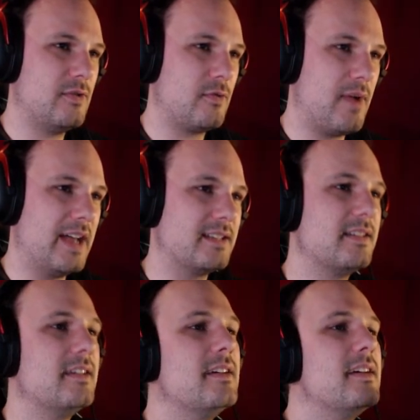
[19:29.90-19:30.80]
look right.
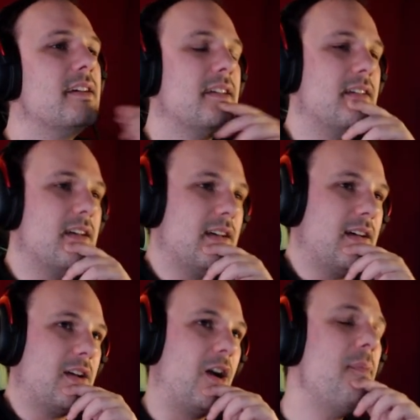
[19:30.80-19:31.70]

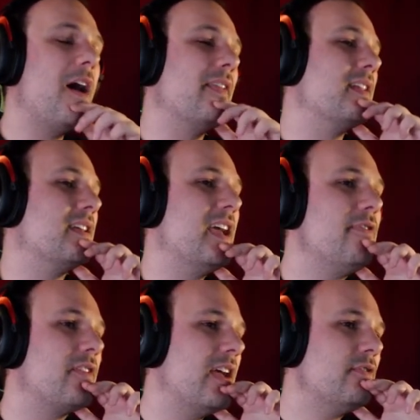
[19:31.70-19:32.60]
Come on,
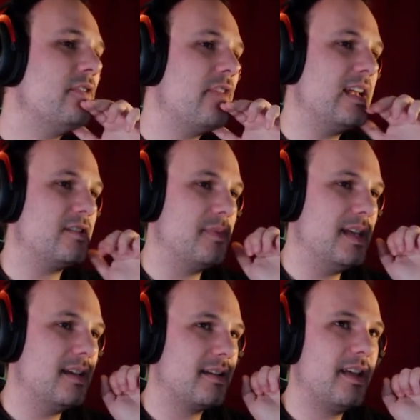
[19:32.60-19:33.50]
give the thing to
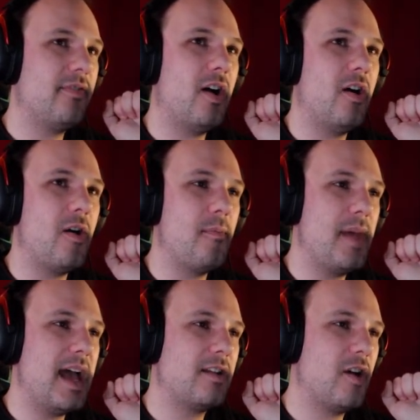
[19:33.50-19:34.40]
me. Oh
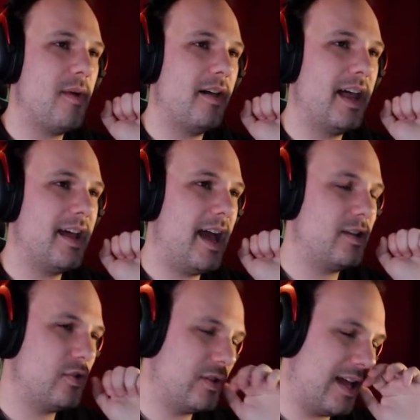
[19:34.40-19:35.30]
man, come on, I
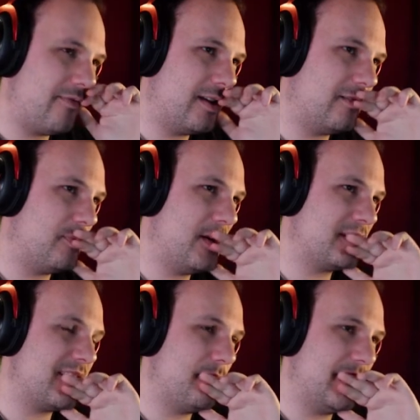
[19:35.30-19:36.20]
do not have a lot of birch
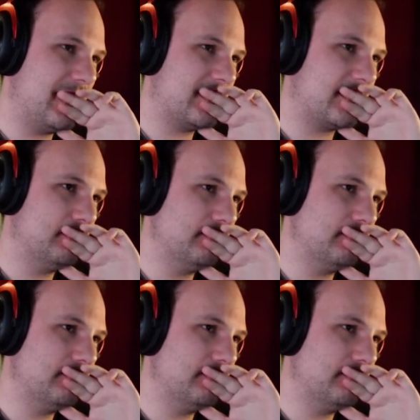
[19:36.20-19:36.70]
saplings.